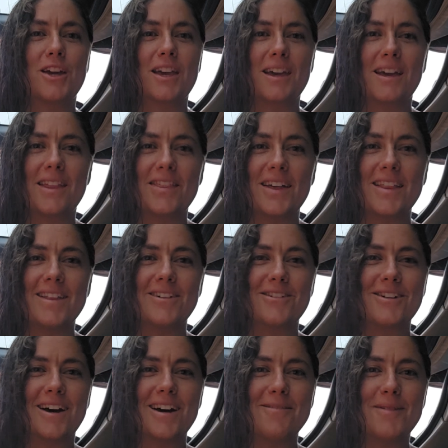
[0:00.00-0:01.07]
looking at that
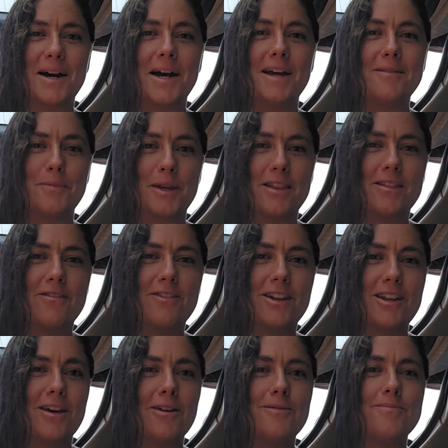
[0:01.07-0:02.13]
little guy behind me in the
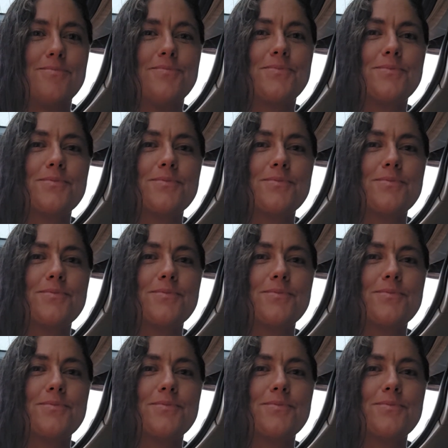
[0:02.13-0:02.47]
video,